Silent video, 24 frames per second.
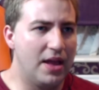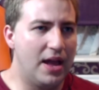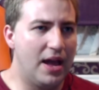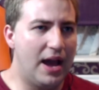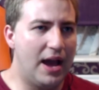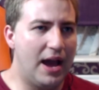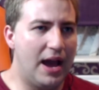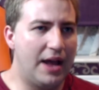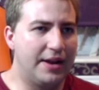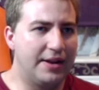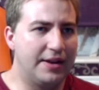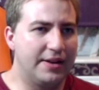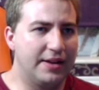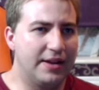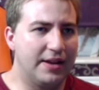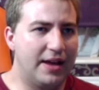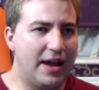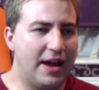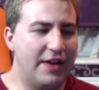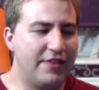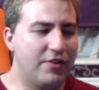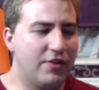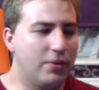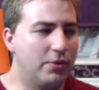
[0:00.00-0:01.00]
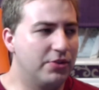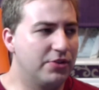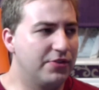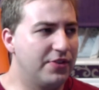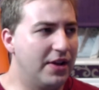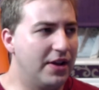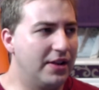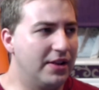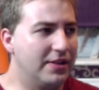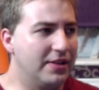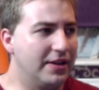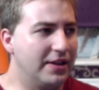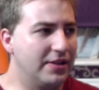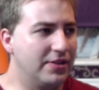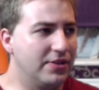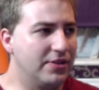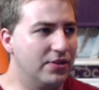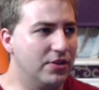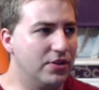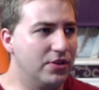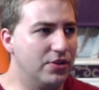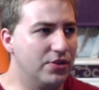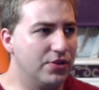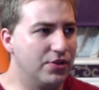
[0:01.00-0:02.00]
And I've always felt like
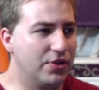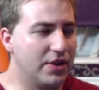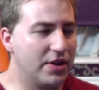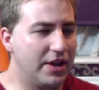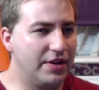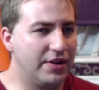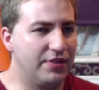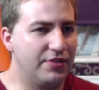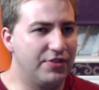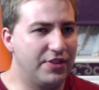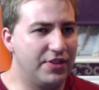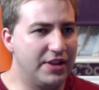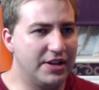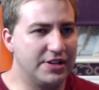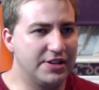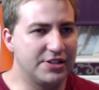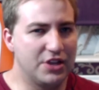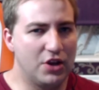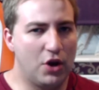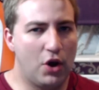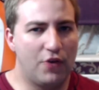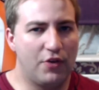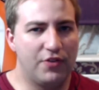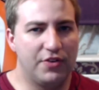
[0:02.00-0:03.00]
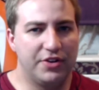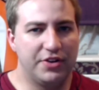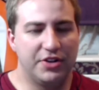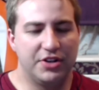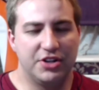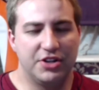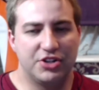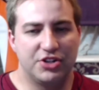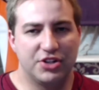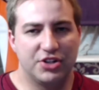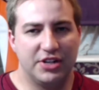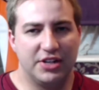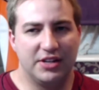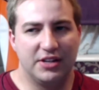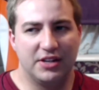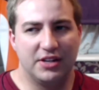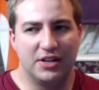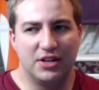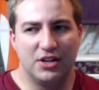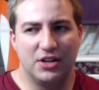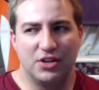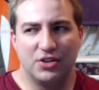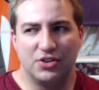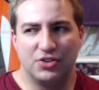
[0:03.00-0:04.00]
the kind of things they offered initially
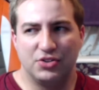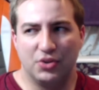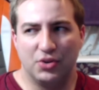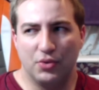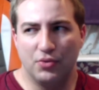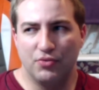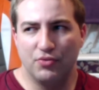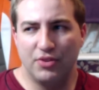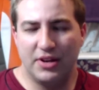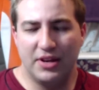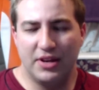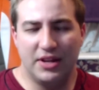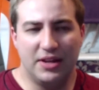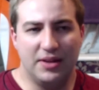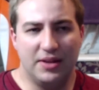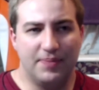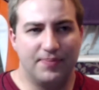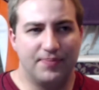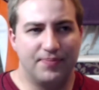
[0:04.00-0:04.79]
don't really